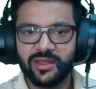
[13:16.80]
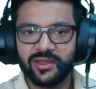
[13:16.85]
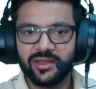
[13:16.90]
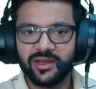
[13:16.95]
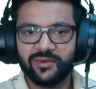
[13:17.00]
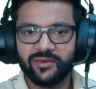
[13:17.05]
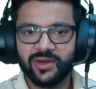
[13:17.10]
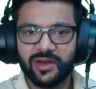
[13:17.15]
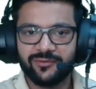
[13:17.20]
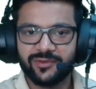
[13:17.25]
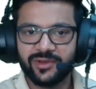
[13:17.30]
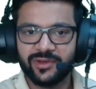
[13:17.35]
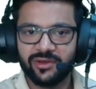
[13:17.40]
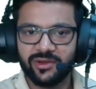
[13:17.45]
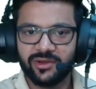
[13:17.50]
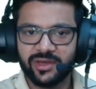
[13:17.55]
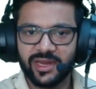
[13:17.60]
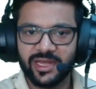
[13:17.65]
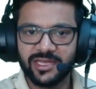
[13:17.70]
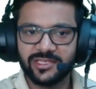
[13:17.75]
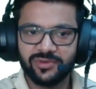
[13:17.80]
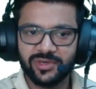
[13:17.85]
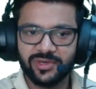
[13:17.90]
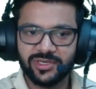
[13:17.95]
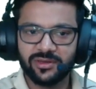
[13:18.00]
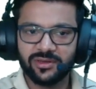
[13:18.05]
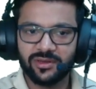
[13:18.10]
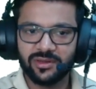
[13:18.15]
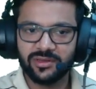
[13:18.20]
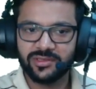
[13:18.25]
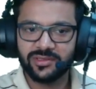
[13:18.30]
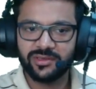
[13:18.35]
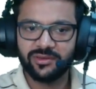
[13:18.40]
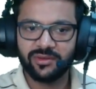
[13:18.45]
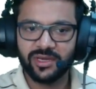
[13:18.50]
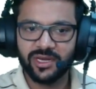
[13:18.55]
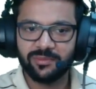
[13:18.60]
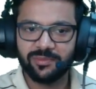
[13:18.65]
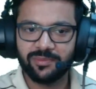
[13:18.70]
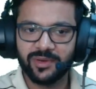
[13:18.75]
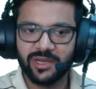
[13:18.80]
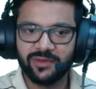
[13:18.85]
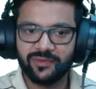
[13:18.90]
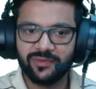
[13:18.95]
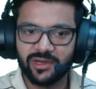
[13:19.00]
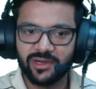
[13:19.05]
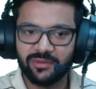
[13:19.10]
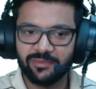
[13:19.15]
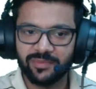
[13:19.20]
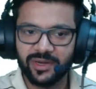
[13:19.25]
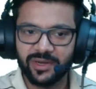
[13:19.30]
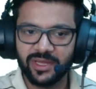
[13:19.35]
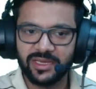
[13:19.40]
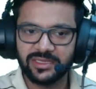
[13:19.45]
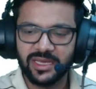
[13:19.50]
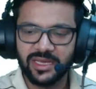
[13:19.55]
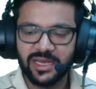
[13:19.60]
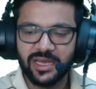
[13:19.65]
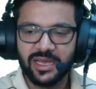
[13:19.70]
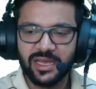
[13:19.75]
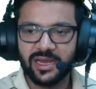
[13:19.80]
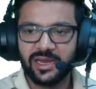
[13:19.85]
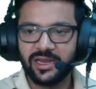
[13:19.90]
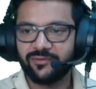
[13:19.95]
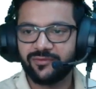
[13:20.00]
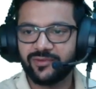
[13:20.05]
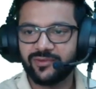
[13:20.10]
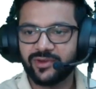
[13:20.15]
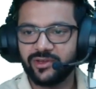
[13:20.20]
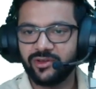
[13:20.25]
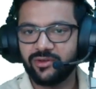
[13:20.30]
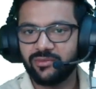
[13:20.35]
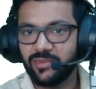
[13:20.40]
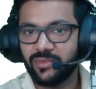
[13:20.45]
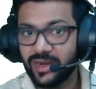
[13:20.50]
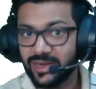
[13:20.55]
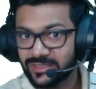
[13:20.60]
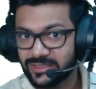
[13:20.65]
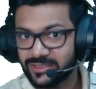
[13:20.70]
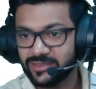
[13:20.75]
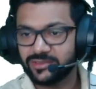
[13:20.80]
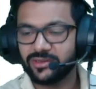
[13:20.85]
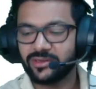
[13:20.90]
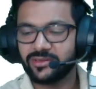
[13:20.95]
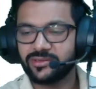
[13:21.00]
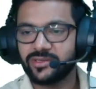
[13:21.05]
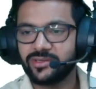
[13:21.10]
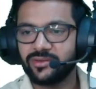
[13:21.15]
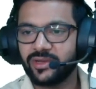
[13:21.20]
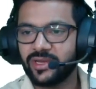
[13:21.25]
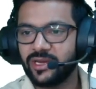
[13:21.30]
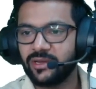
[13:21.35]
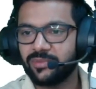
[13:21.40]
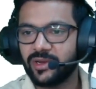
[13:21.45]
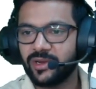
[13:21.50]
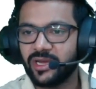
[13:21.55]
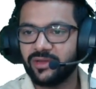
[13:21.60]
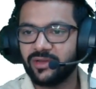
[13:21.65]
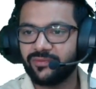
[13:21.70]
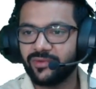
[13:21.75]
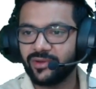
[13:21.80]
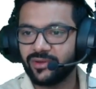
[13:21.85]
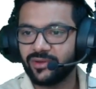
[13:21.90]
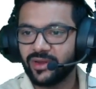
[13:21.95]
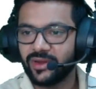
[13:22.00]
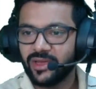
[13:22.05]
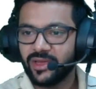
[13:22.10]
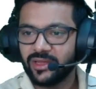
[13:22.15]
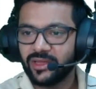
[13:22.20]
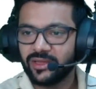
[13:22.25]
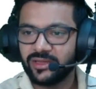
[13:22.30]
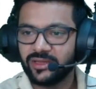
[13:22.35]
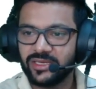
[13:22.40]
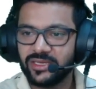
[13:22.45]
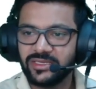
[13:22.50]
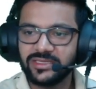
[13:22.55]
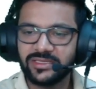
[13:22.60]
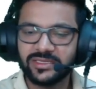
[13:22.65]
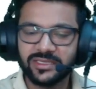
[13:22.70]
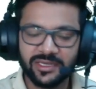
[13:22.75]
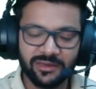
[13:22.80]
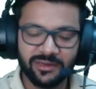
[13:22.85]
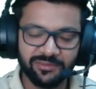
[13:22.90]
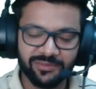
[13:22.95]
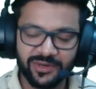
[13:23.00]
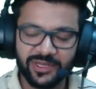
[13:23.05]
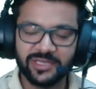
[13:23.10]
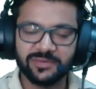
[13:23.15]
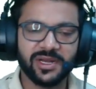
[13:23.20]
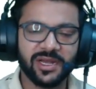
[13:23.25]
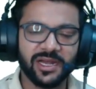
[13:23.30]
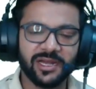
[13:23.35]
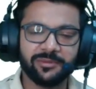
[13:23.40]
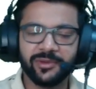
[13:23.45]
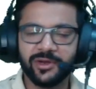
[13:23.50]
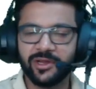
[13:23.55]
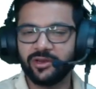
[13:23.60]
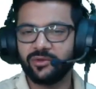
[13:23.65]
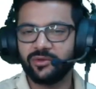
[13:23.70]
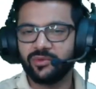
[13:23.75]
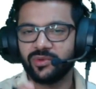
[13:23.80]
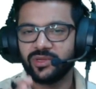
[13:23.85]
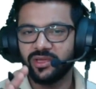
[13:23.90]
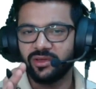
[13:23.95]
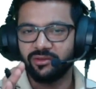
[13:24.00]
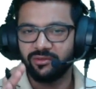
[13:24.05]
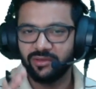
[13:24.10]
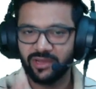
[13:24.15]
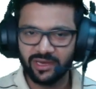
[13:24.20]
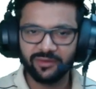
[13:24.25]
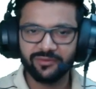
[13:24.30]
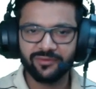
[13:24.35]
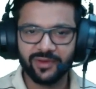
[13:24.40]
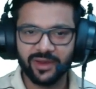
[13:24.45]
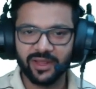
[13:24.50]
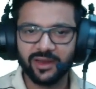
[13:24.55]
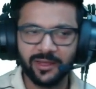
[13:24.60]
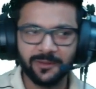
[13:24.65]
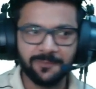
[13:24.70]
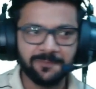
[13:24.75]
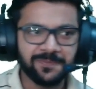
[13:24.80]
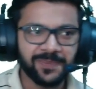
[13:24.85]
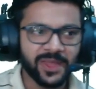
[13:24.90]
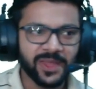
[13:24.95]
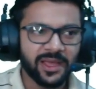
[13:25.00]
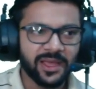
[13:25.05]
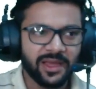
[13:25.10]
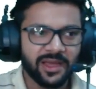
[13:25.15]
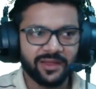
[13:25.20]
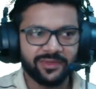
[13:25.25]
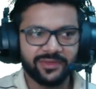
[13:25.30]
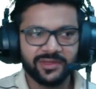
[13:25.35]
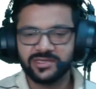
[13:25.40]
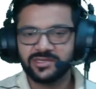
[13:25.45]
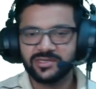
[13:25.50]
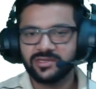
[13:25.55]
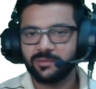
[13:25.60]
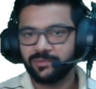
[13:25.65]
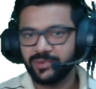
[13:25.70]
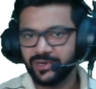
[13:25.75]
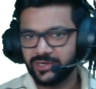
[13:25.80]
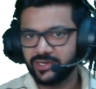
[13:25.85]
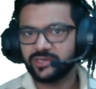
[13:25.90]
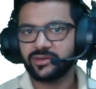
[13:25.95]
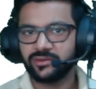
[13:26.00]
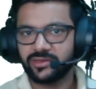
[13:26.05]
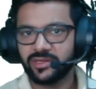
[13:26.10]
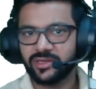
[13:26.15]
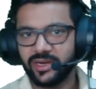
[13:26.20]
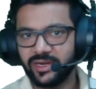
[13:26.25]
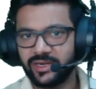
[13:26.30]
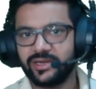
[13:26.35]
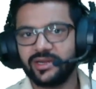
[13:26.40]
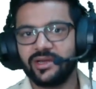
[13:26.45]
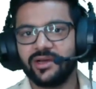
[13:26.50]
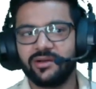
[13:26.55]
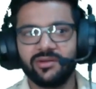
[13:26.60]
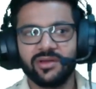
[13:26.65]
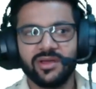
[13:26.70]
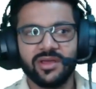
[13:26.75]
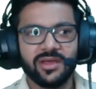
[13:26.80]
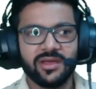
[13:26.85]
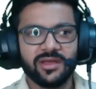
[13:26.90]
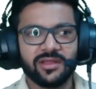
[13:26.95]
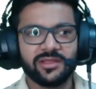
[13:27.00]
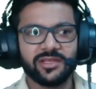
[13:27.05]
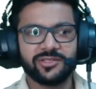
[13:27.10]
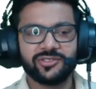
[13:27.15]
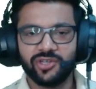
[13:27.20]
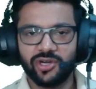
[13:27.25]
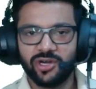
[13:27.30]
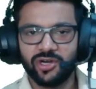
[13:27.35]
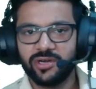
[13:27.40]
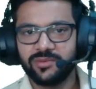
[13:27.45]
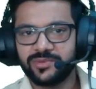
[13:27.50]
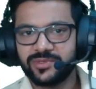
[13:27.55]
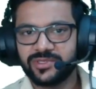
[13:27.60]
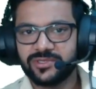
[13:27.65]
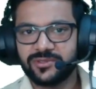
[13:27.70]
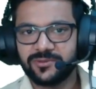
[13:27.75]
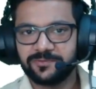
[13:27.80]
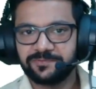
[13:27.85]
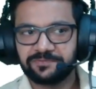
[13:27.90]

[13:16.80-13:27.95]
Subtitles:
that after your graduation also you can apply for companies, and after your master's also you can apply for these companies. But let me tell you one thing really frankly, and this is the bitter truth right now, the jobs